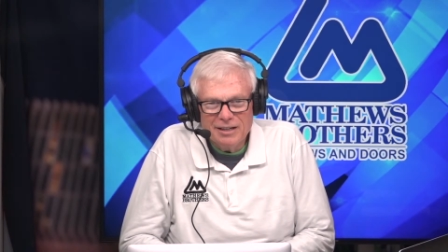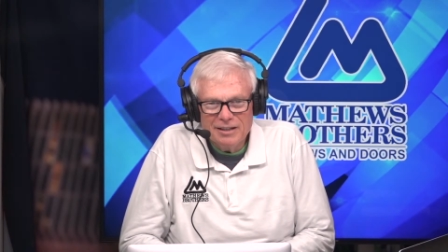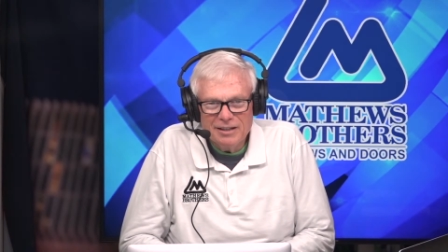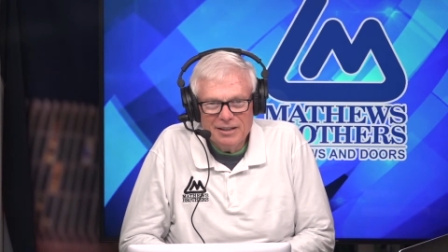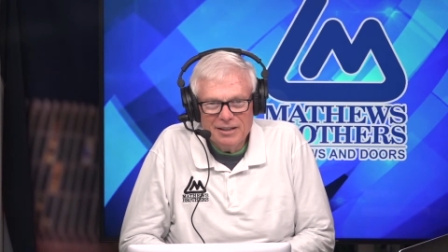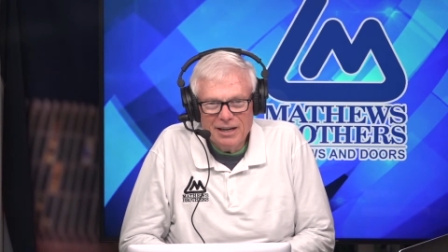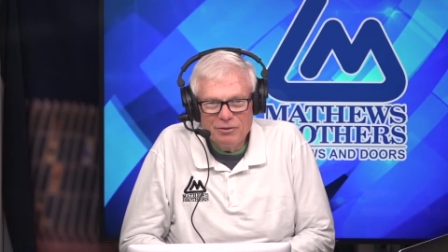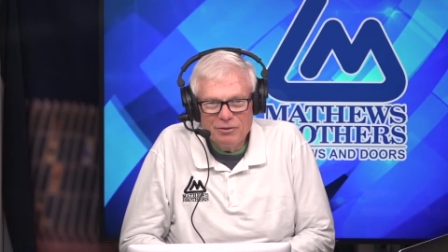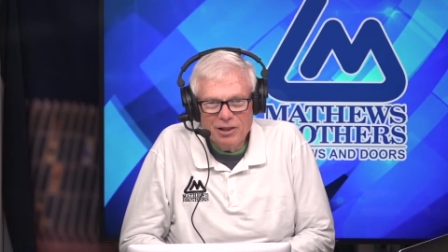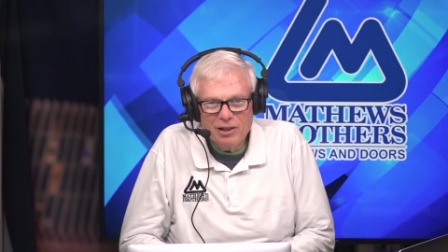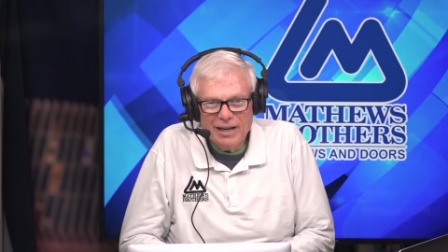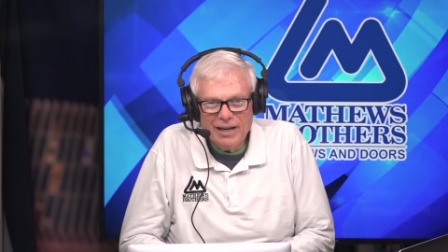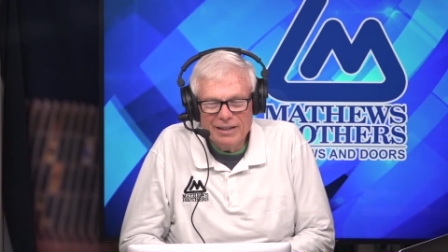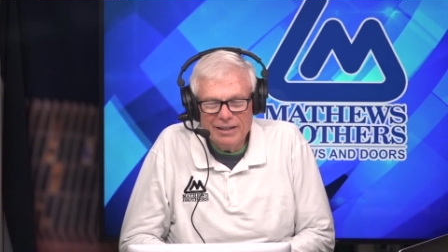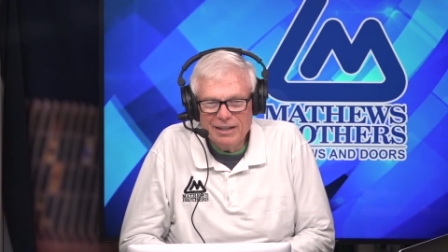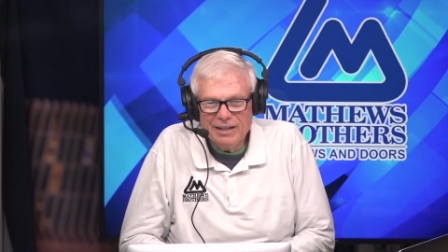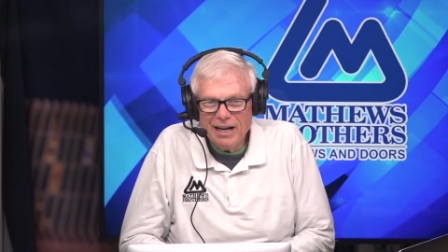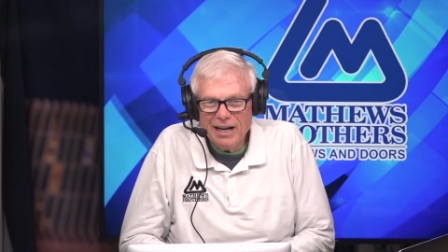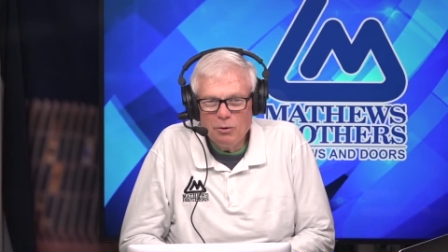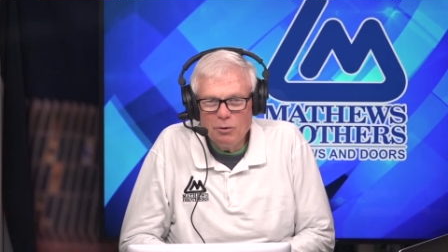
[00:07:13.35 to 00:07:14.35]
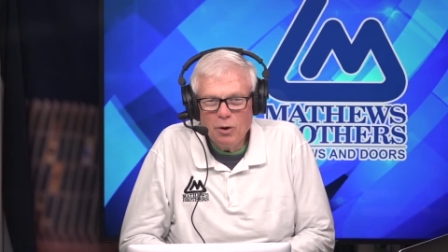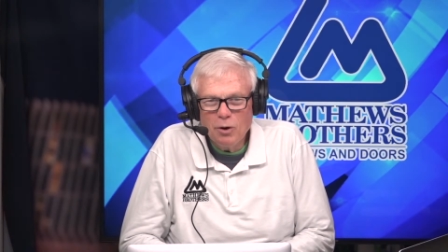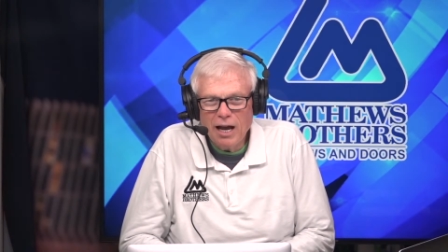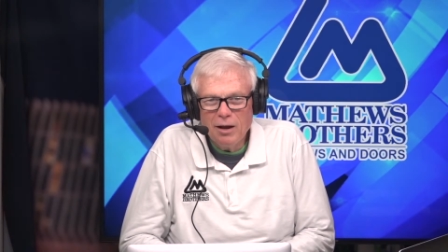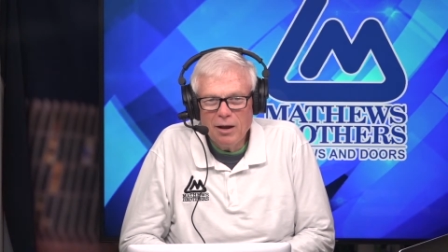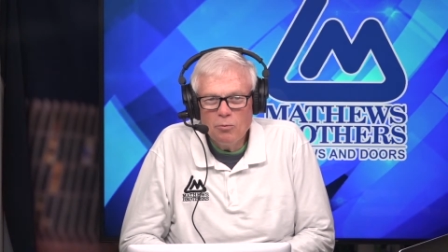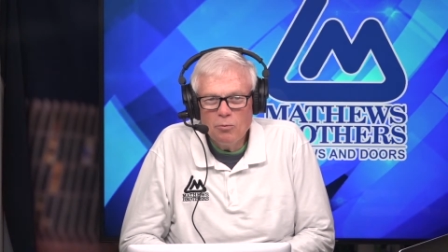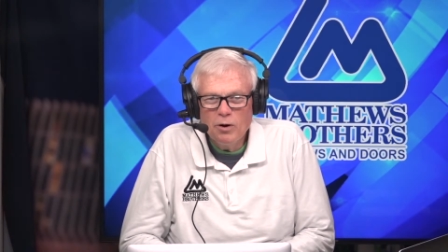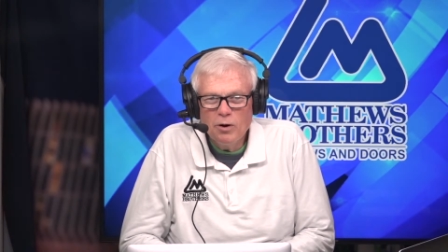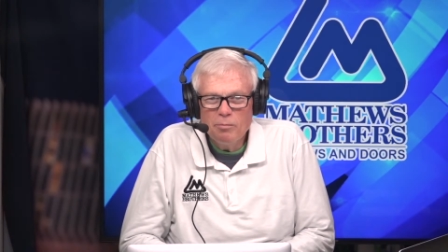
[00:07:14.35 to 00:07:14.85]
Never liked
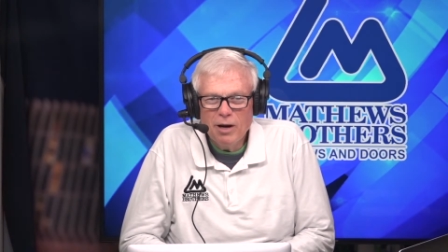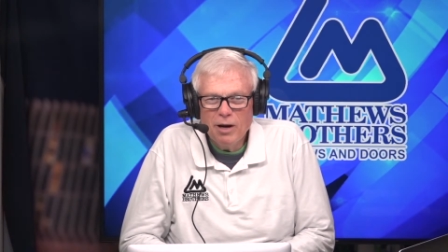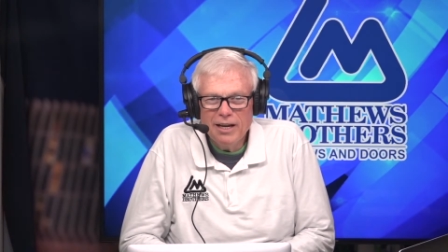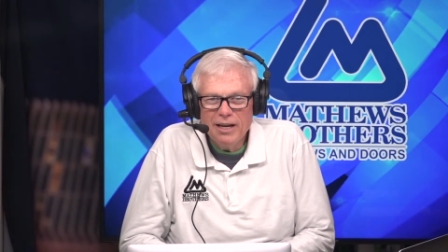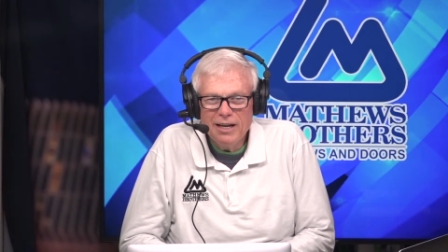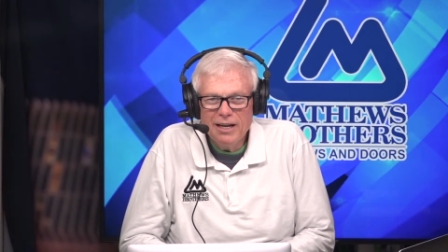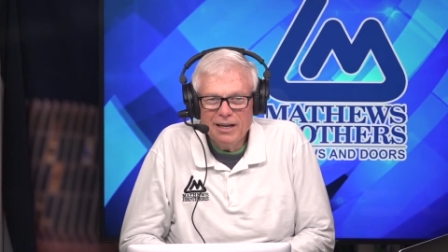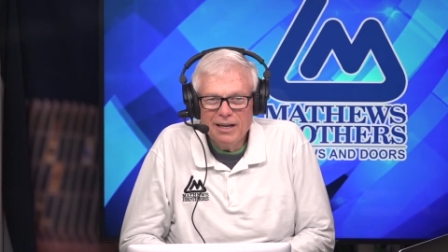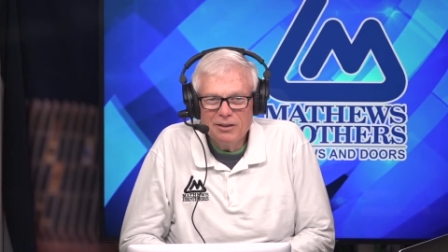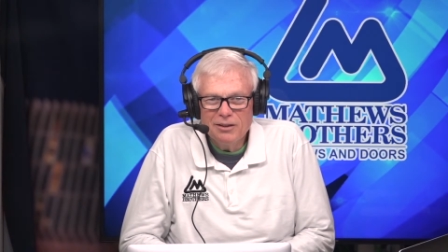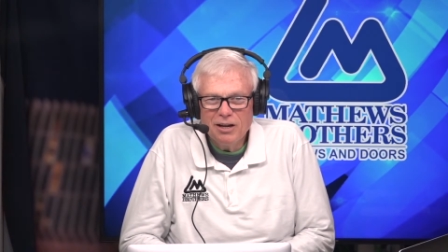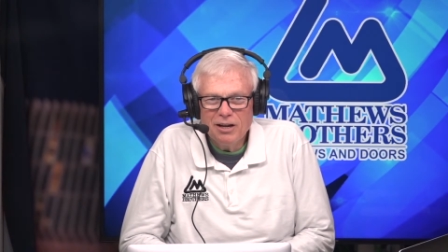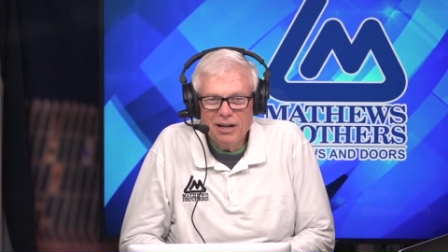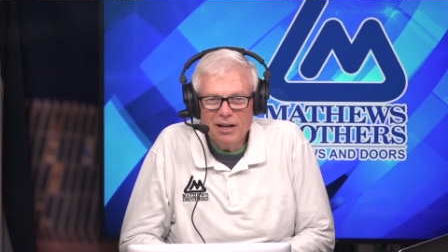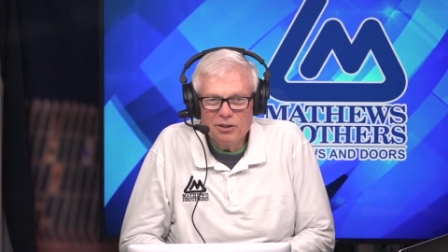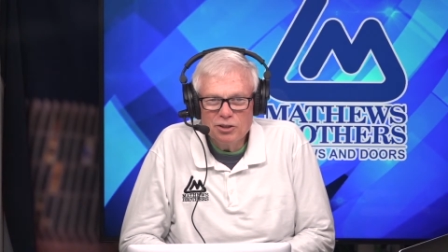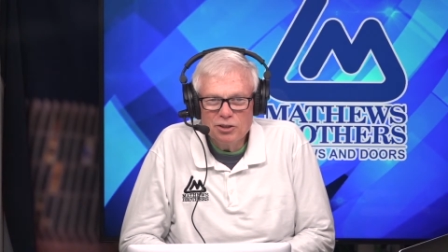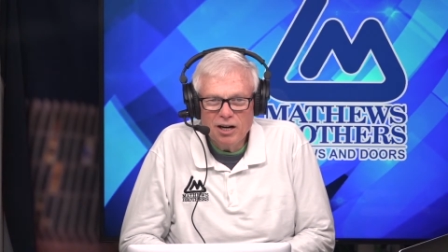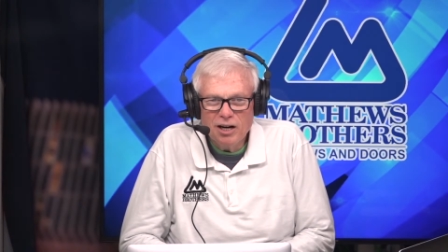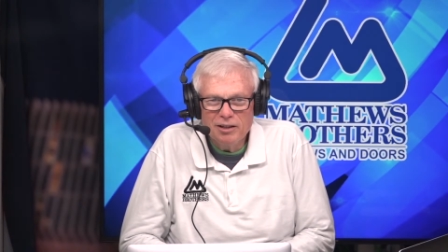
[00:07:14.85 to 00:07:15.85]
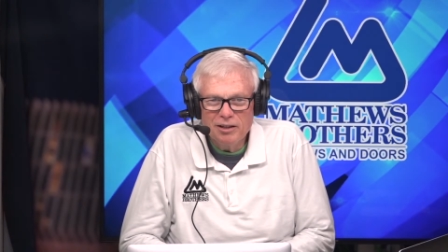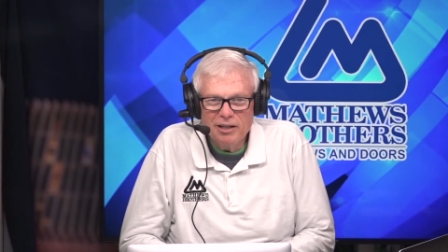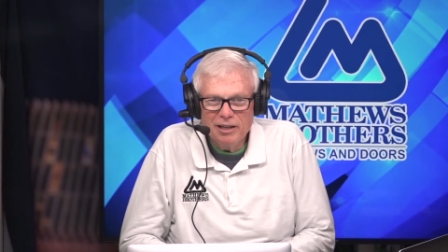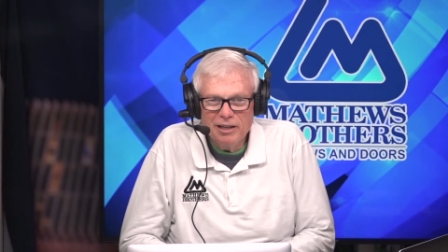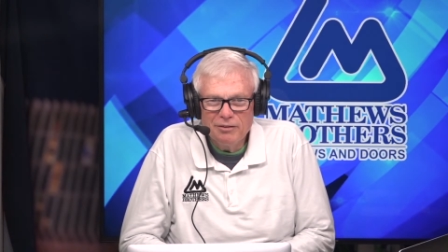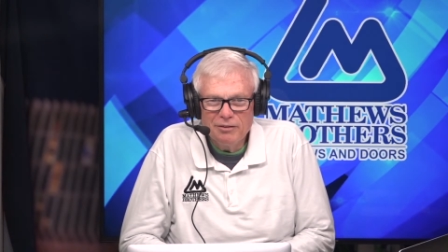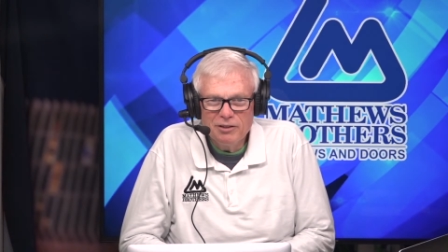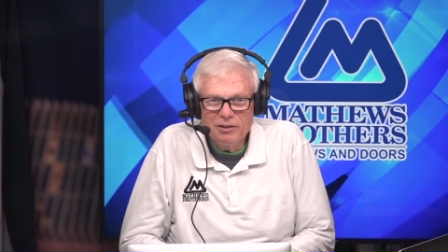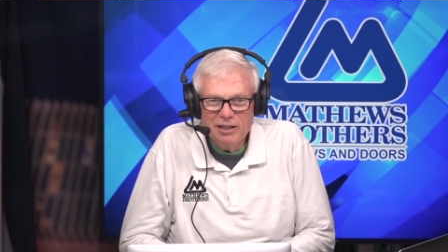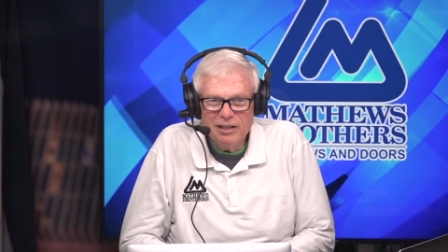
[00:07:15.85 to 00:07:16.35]
it. When my daughter Charlotte
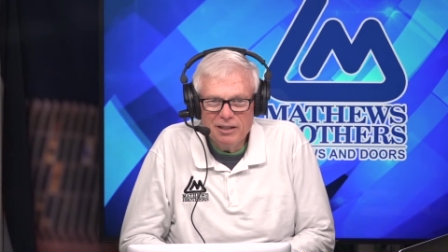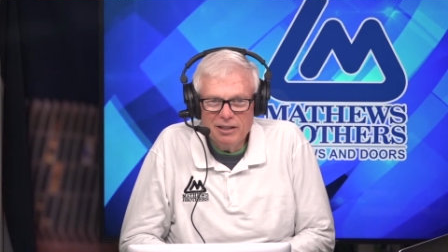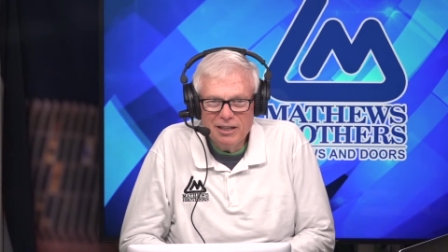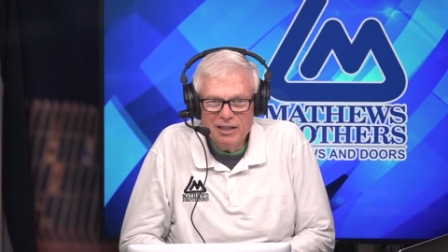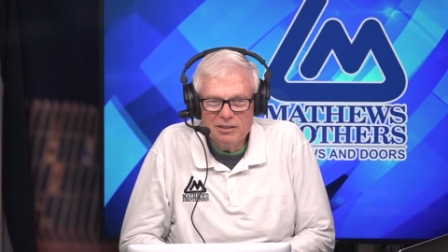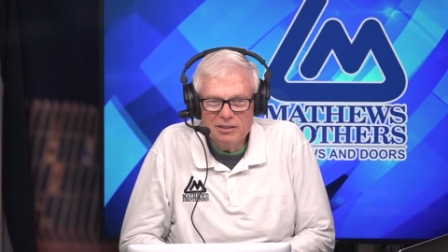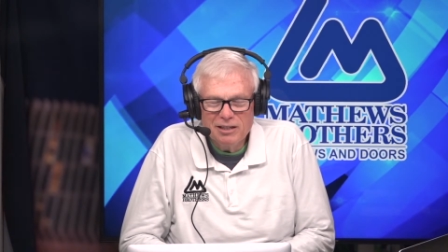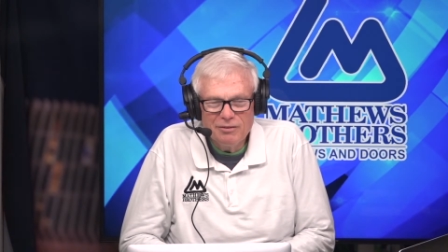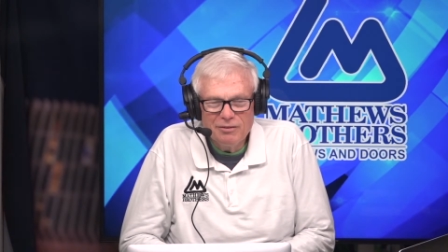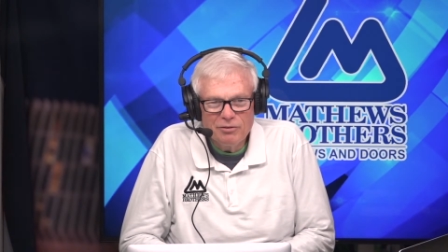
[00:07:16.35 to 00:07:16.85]
lived in D.C.